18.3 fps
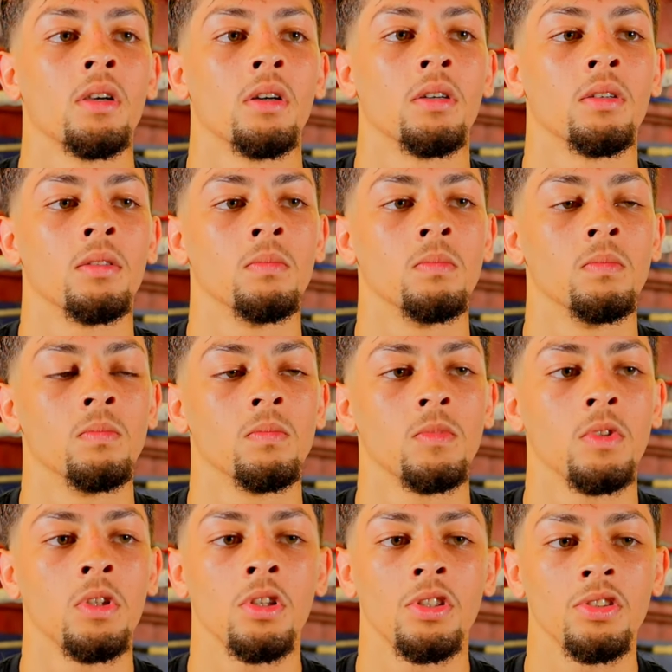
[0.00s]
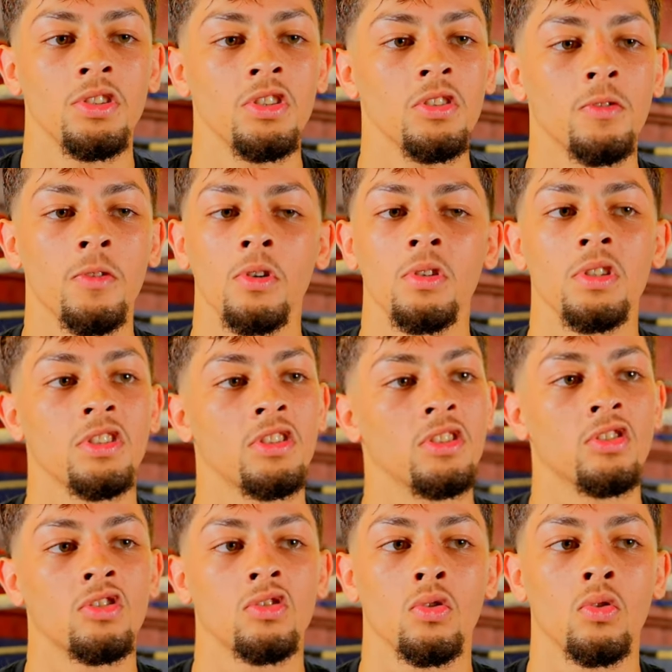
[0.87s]
Um, you know, just
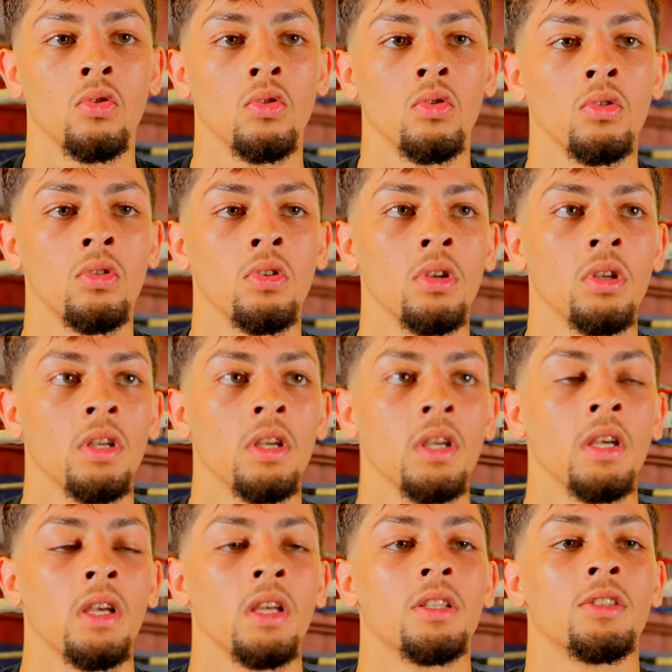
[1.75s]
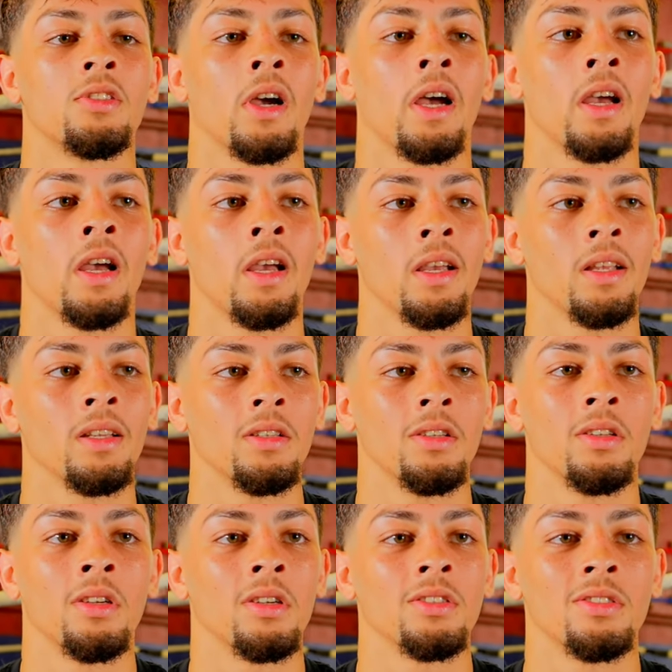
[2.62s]
focus in school. Try,
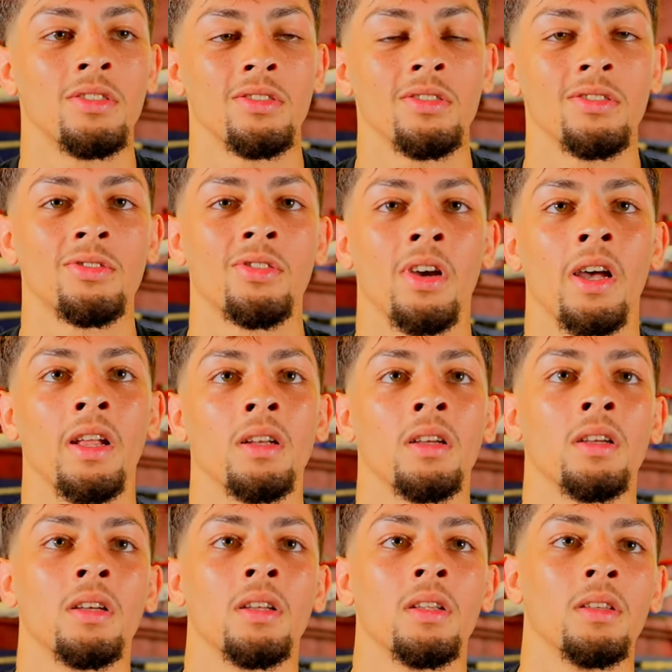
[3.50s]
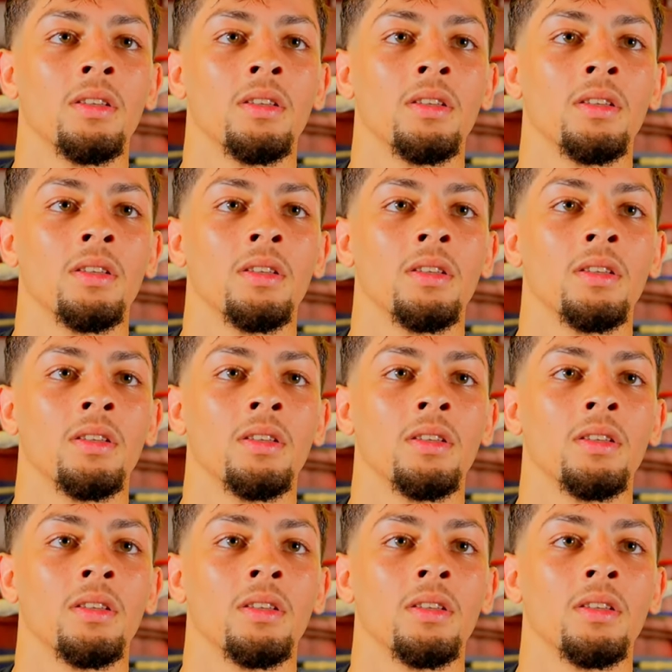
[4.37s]
you know, try to